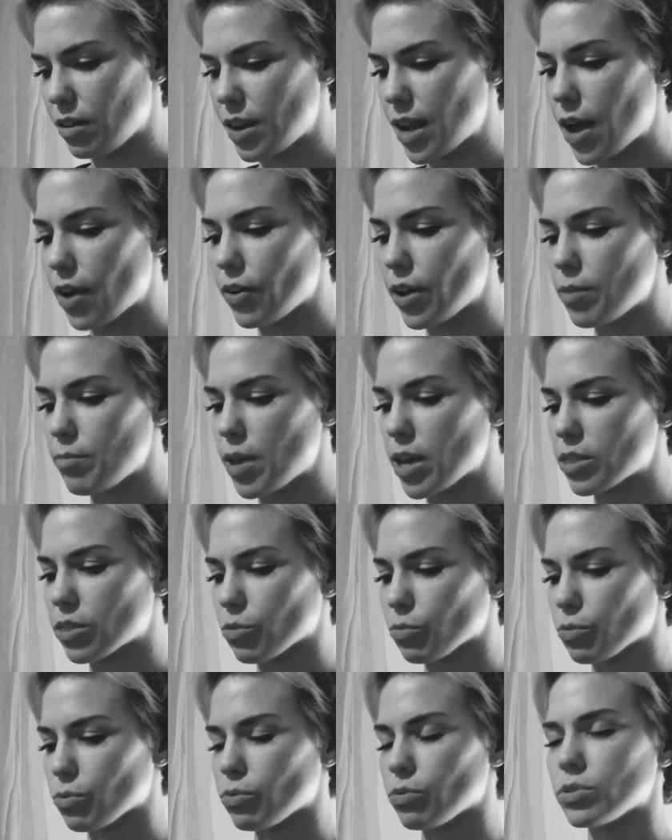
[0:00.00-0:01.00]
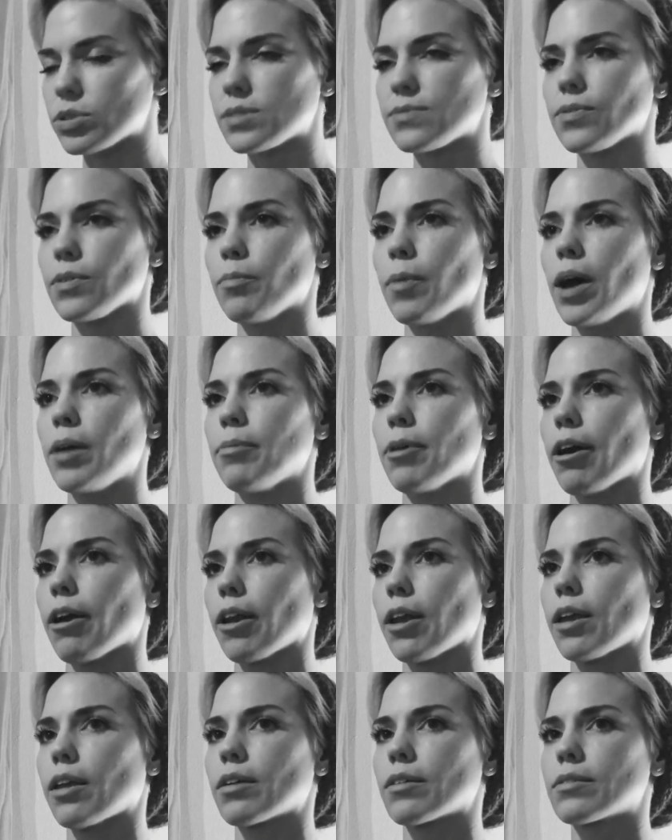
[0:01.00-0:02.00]
Now I make the rules for my
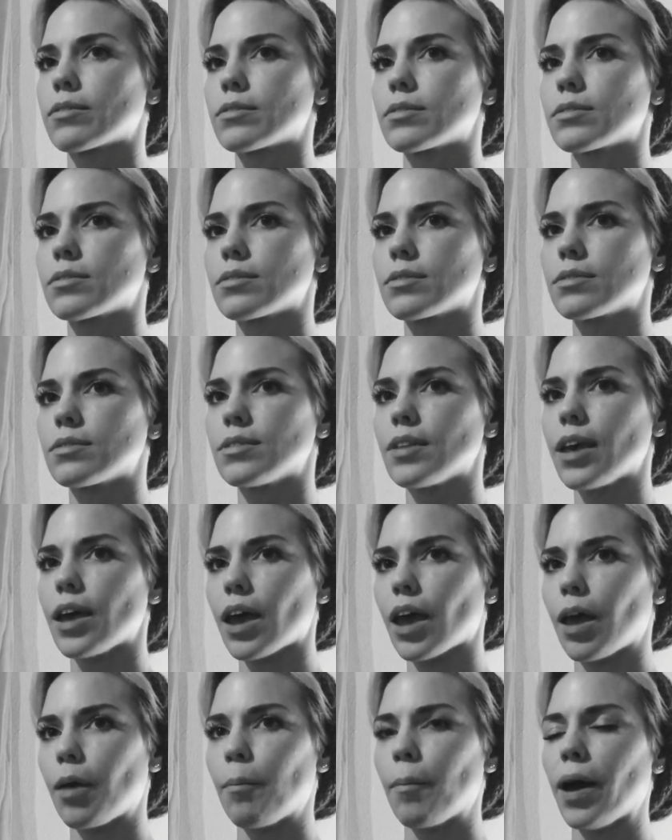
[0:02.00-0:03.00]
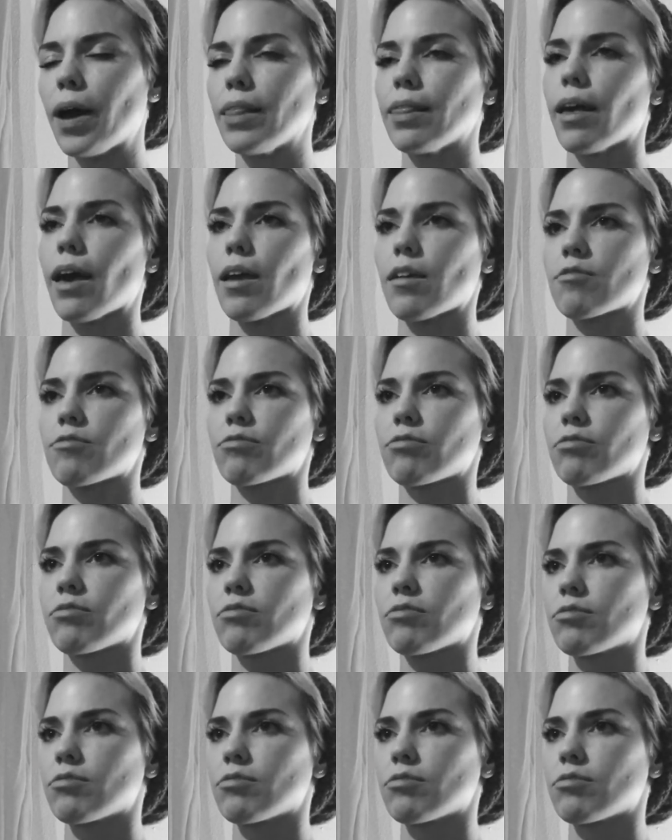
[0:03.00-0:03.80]
body and my life.